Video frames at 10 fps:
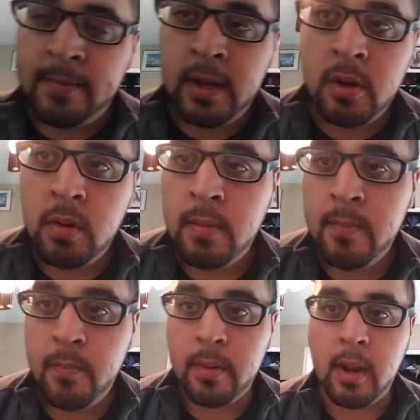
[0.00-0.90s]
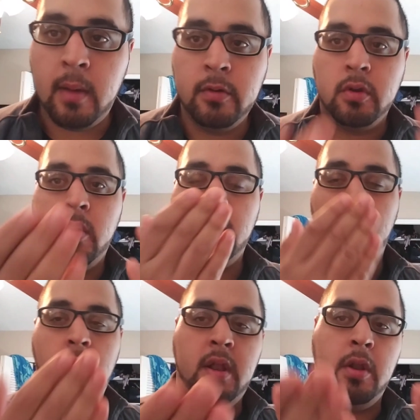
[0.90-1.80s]
video, but I was going
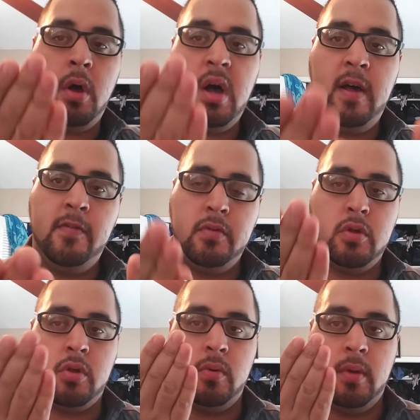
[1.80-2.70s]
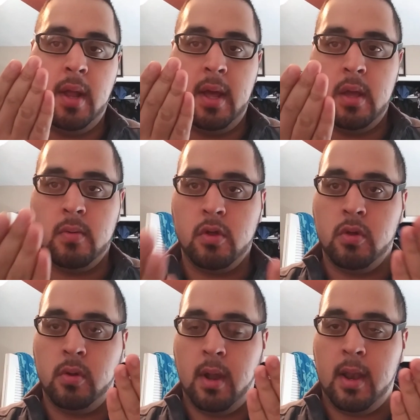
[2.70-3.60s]
on and off. Should I or
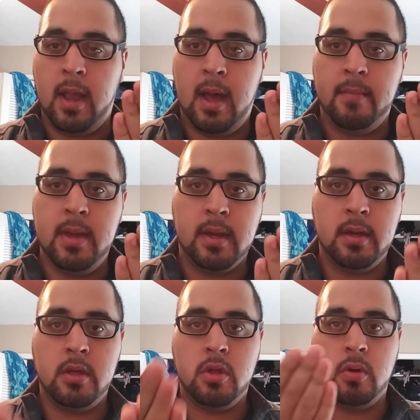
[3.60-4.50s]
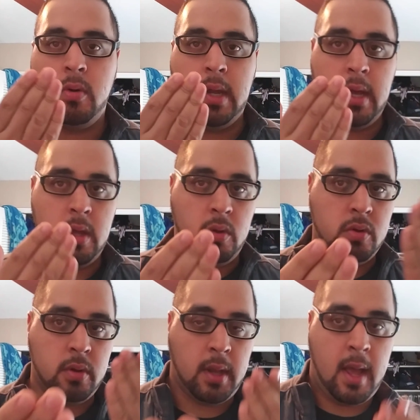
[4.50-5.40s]
should I not make it? Should I or
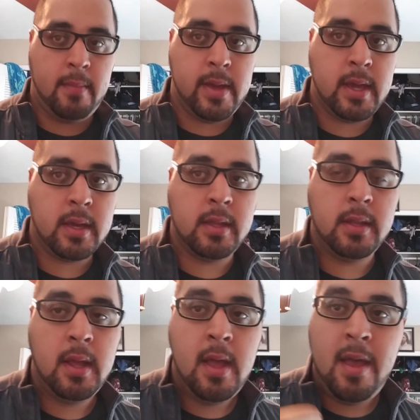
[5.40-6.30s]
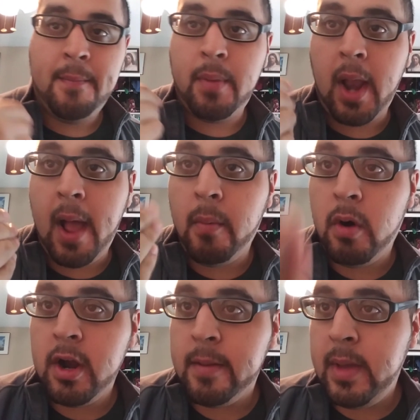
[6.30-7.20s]
should not make it? But I
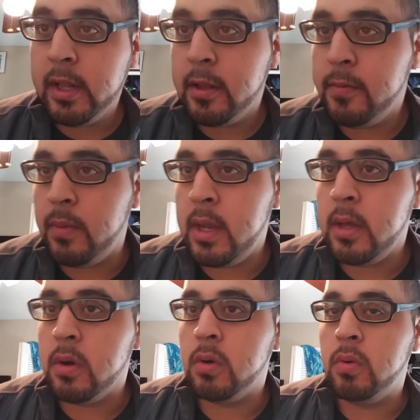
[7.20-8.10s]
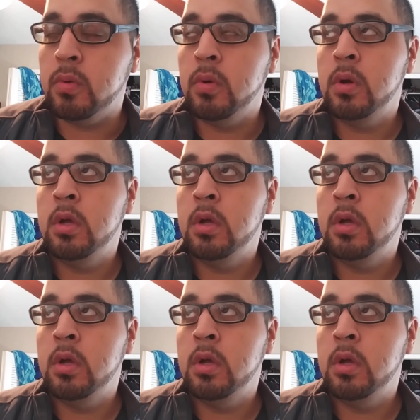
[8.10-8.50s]
wanted to make this video